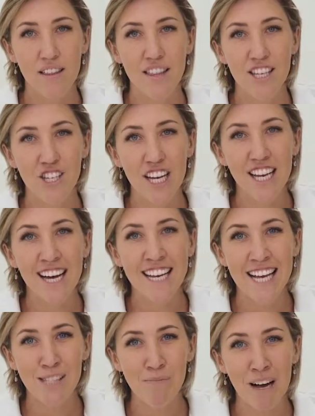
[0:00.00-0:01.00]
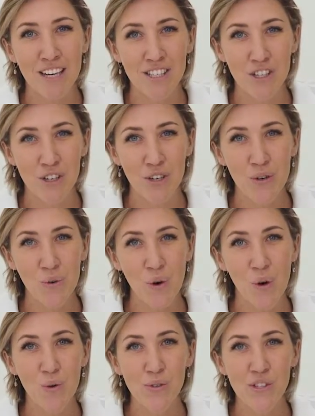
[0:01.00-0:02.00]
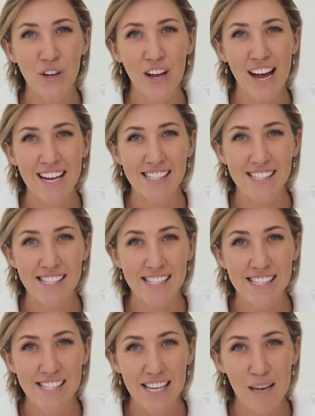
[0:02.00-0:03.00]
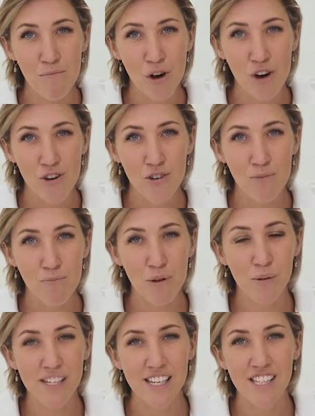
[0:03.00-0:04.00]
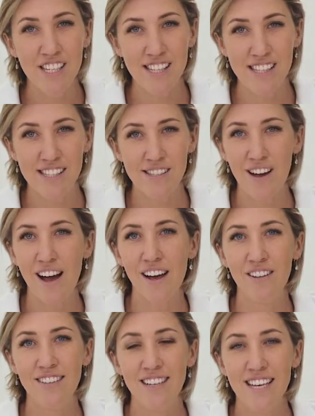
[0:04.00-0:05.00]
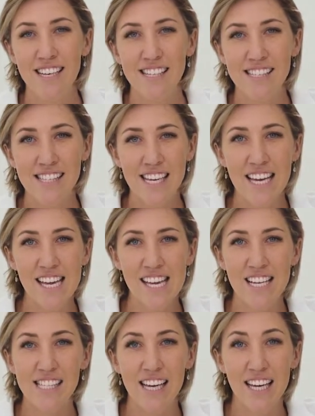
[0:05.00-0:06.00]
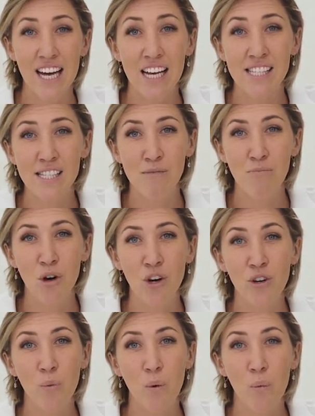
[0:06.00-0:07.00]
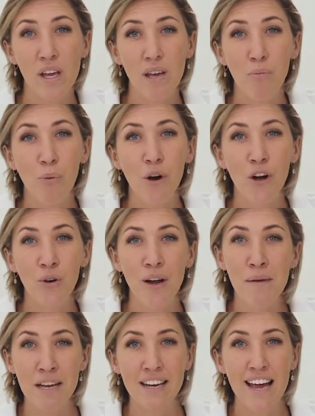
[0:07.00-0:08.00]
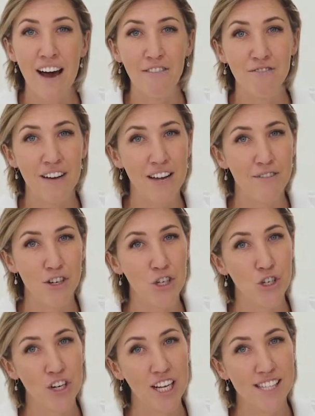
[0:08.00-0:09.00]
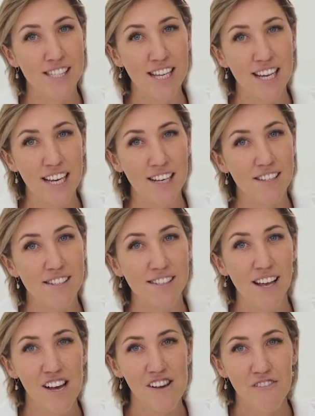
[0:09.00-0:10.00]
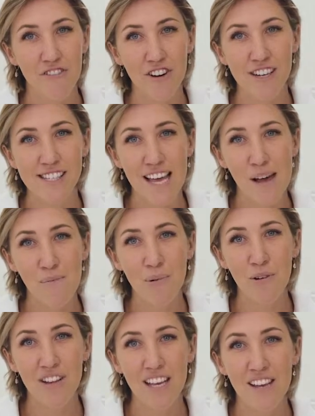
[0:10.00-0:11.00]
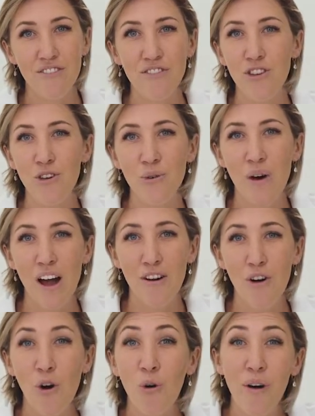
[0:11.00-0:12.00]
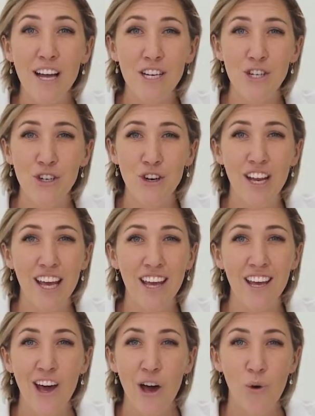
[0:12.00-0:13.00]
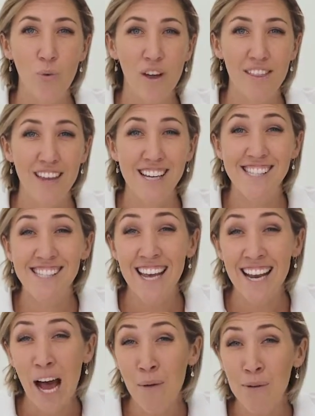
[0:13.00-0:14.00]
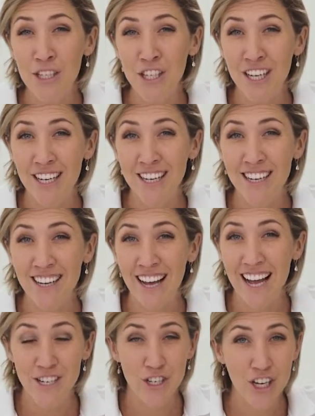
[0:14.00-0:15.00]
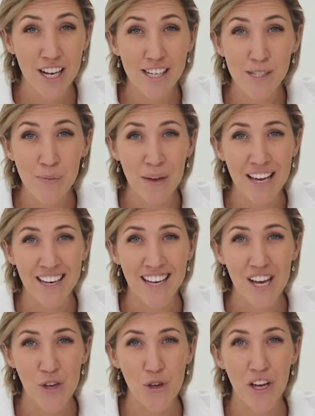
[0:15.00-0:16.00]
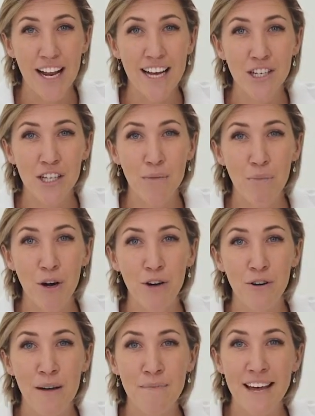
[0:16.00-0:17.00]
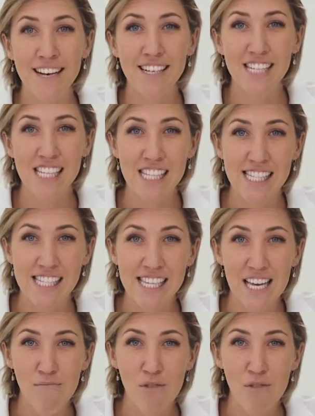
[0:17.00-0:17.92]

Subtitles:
The G9X Mark II also has the C mode built into this dial. C is a custom mode where we can program in our favorite shooting settings. For example, if you are always shooting with a set aperture and shutter speed, you can actually program that into the C